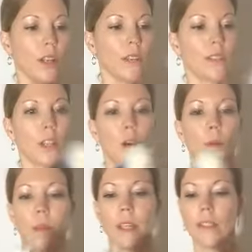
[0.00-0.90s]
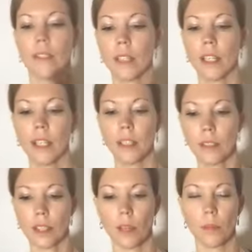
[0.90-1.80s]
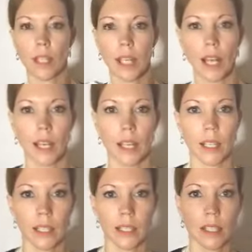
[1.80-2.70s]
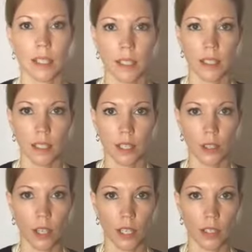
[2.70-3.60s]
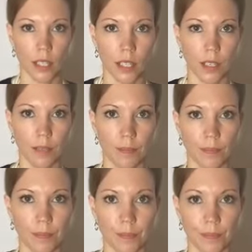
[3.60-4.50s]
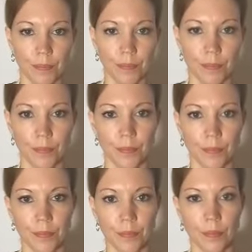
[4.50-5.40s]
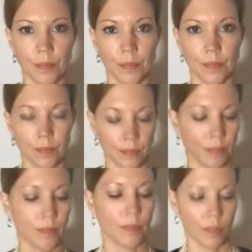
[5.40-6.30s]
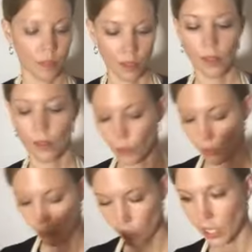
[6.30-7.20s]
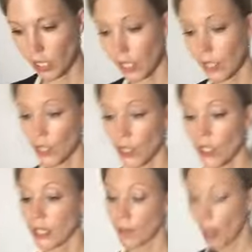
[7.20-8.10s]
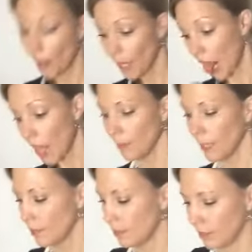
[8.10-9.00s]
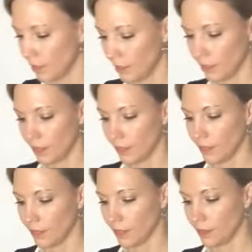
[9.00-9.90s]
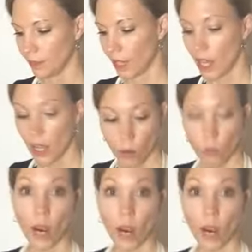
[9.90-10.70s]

So basically it's gonna be that kind of consistency. Can you guys see it? Yep, looks good. Looks really good. So, so it's not supposed to be chunky. Right.